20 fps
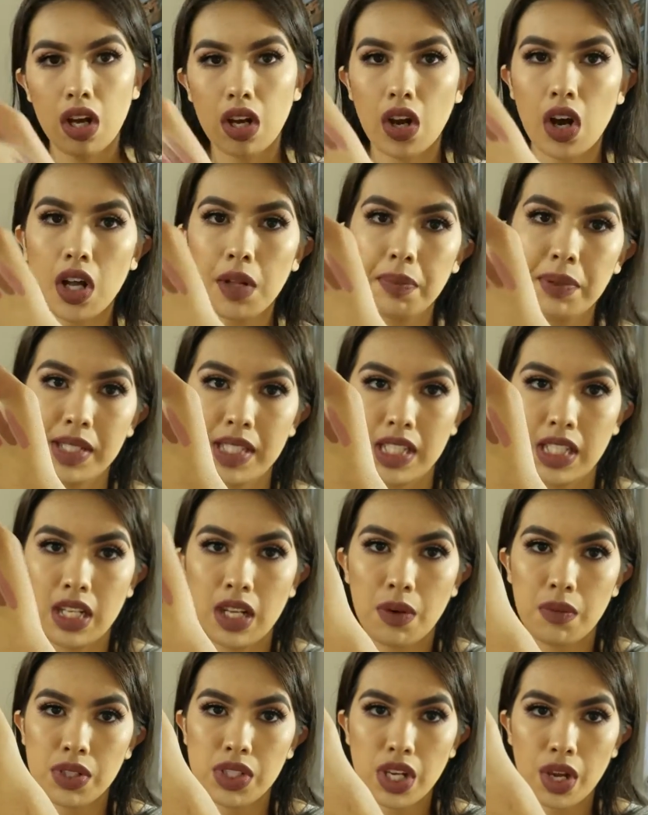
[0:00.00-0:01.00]
called
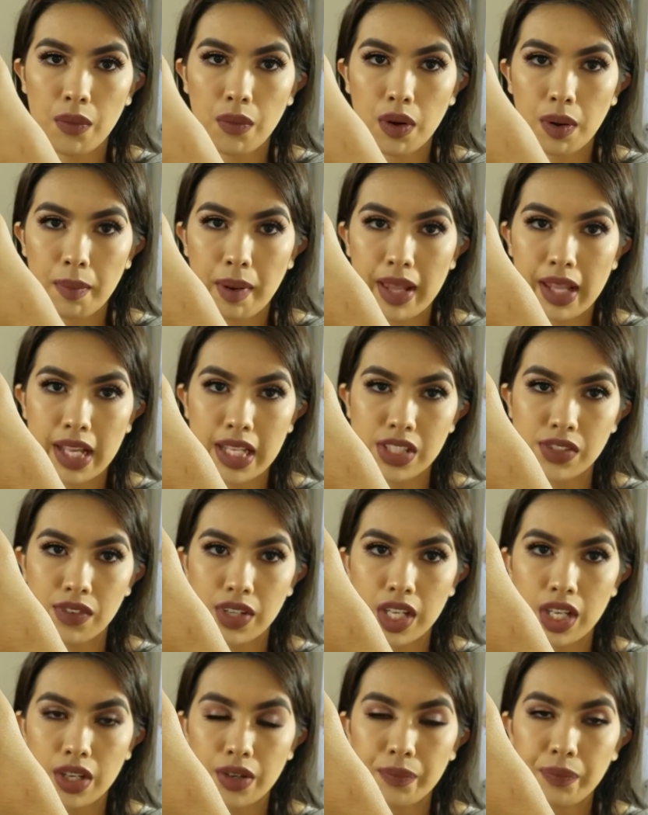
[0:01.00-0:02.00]
Patina, which I wore in my last
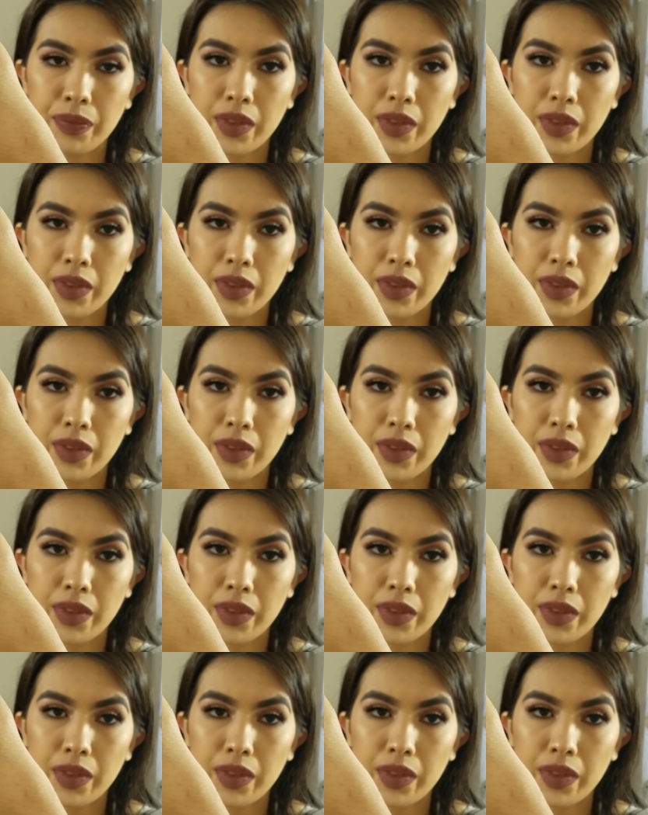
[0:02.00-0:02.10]
video.